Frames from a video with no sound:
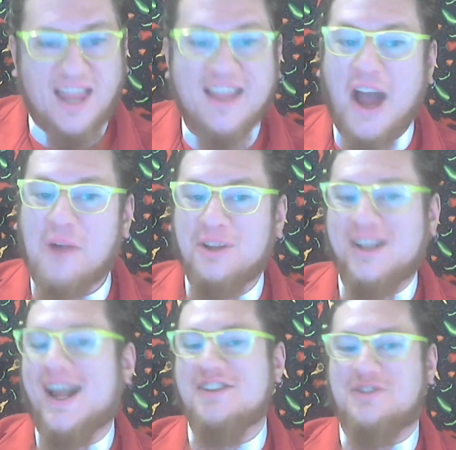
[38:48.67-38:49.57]
Yeah, really
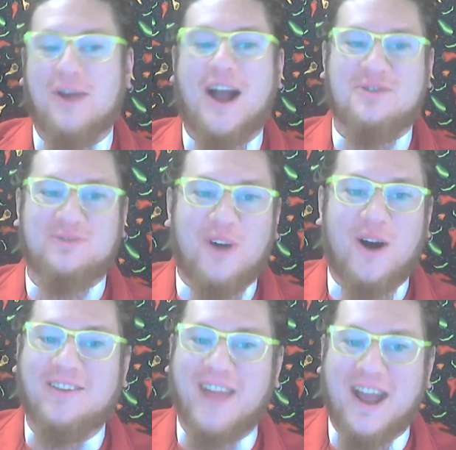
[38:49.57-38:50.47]
nice rise and
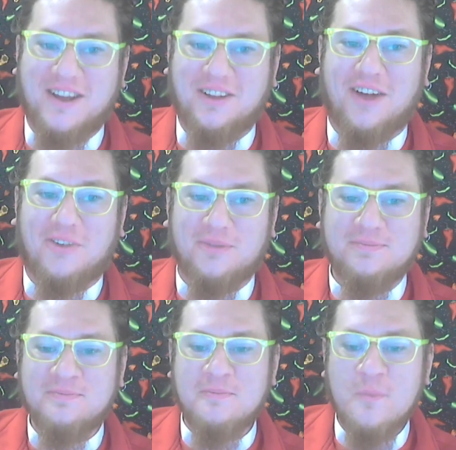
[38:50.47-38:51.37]
fall on that heat level.
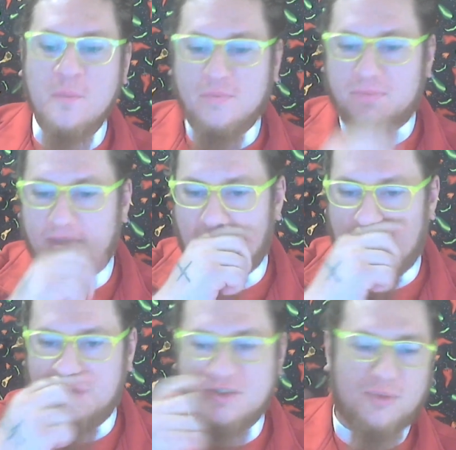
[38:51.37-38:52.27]

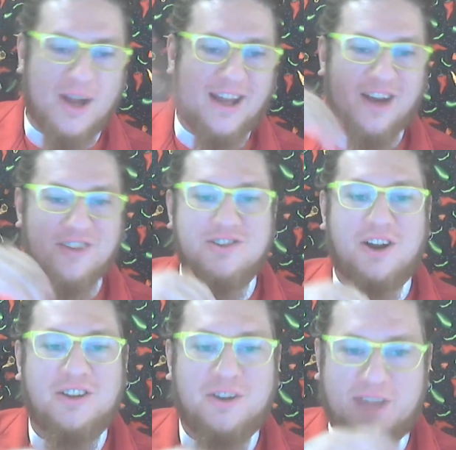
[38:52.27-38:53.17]
Uh, so right now it's
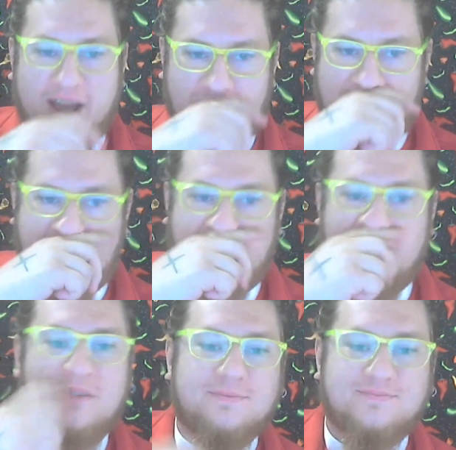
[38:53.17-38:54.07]
starting to go down finally.